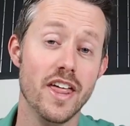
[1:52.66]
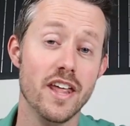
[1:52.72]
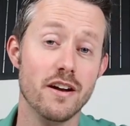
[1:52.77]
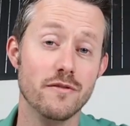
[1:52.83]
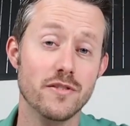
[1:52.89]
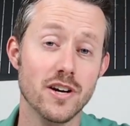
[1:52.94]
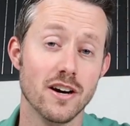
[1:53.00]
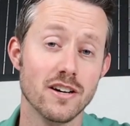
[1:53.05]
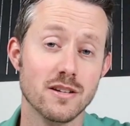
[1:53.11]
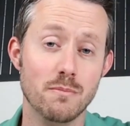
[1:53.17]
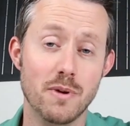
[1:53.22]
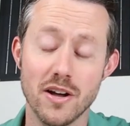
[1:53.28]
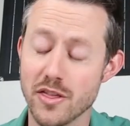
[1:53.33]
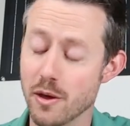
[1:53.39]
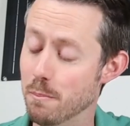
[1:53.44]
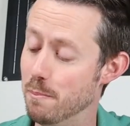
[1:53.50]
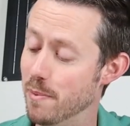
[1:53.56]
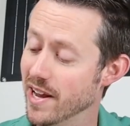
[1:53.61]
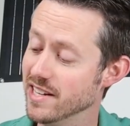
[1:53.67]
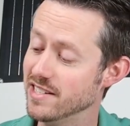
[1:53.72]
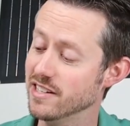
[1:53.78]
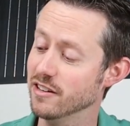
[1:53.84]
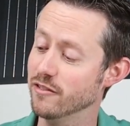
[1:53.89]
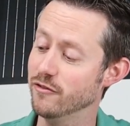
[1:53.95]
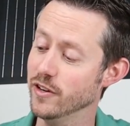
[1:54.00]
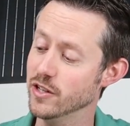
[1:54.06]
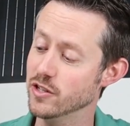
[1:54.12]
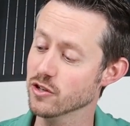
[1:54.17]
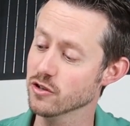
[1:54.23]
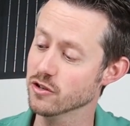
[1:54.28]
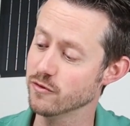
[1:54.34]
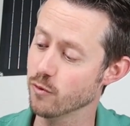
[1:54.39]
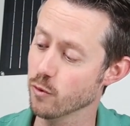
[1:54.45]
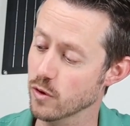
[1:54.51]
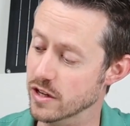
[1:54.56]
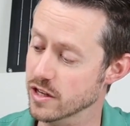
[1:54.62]
now that I've talked about the basic features
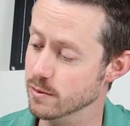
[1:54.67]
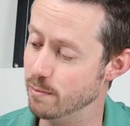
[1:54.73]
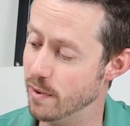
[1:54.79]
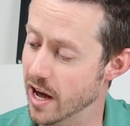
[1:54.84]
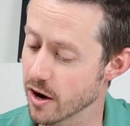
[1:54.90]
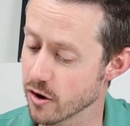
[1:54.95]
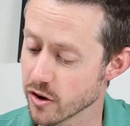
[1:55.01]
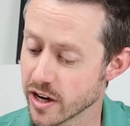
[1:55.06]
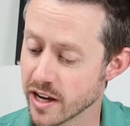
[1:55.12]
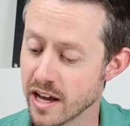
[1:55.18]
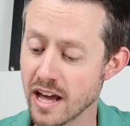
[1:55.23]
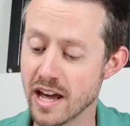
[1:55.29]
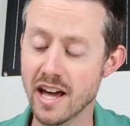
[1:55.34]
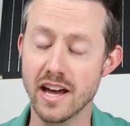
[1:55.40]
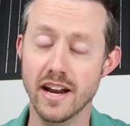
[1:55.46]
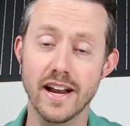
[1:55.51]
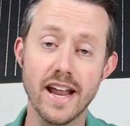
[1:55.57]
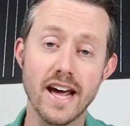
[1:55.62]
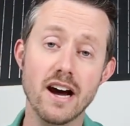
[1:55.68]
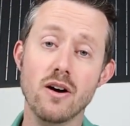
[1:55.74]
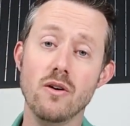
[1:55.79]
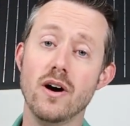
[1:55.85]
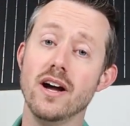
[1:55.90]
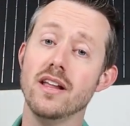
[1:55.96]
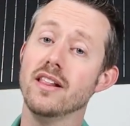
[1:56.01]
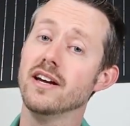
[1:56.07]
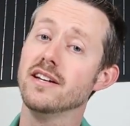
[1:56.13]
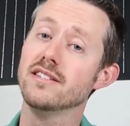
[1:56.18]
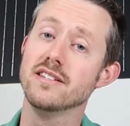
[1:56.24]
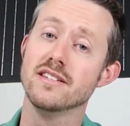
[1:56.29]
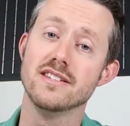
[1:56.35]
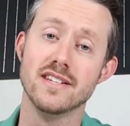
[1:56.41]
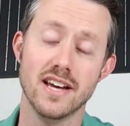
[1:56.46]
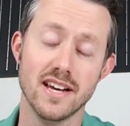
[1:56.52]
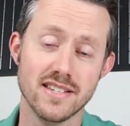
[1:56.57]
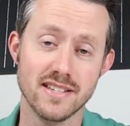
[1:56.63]
for this battery, now I like to
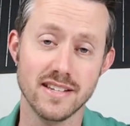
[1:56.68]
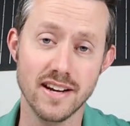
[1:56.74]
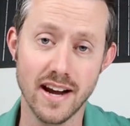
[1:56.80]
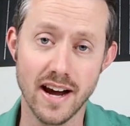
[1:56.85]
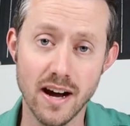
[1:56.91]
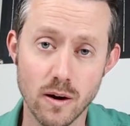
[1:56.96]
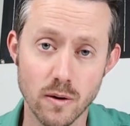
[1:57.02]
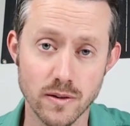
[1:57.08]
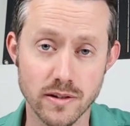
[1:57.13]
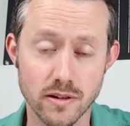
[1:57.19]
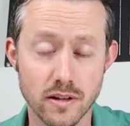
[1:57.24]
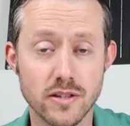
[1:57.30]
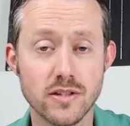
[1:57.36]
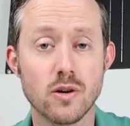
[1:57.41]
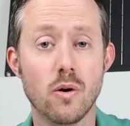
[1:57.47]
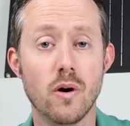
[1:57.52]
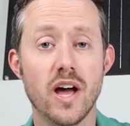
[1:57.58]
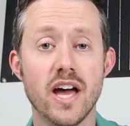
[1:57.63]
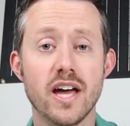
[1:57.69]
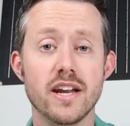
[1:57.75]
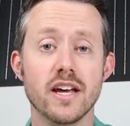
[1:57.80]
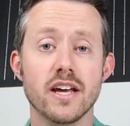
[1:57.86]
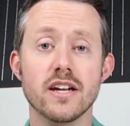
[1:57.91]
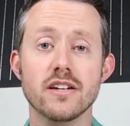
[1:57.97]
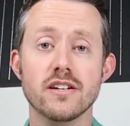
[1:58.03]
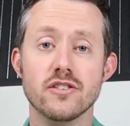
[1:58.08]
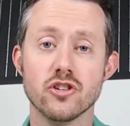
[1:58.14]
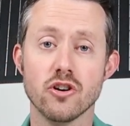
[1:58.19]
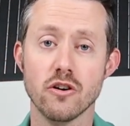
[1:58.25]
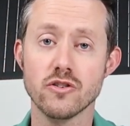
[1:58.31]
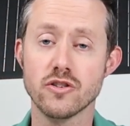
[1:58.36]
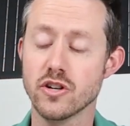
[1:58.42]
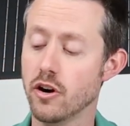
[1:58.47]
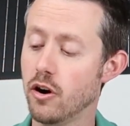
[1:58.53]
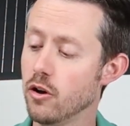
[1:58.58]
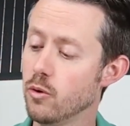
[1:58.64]
test it out. So let's go ahead and
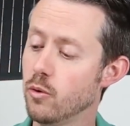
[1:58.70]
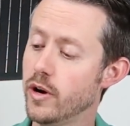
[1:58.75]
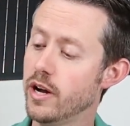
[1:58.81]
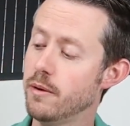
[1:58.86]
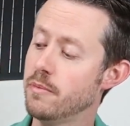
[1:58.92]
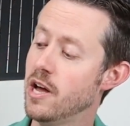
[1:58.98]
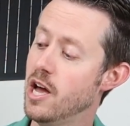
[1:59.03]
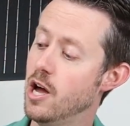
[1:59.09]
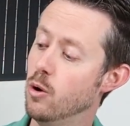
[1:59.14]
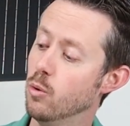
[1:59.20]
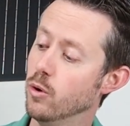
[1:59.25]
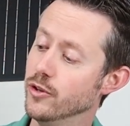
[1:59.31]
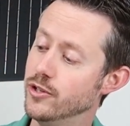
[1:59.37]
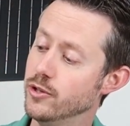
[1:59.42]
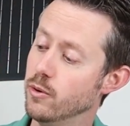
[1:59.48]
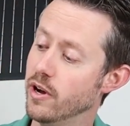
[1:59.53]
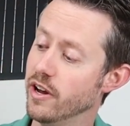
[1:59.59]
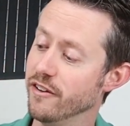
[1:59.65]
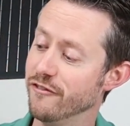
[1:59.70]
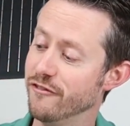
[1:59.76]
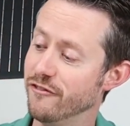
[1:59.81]
charge it all the way up. We'll do a